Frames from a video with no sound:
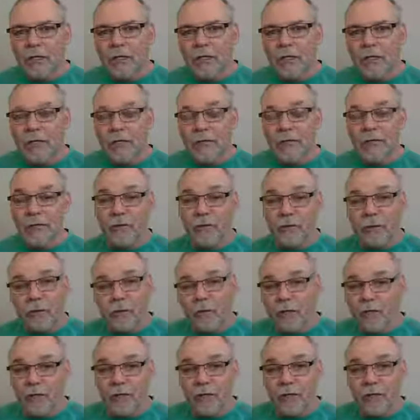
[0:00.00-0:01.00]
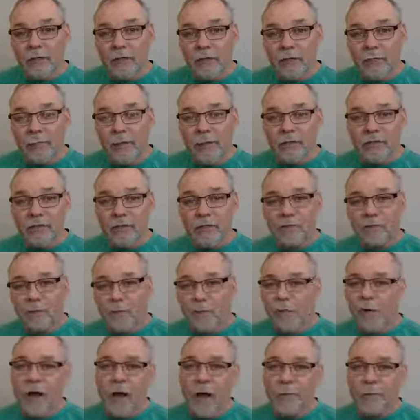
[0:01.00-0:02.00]
if you're a pessimist
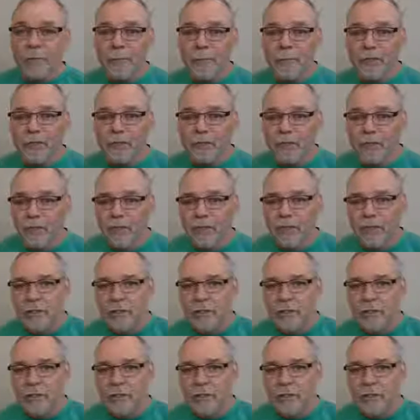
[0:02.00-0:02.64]
or optimist,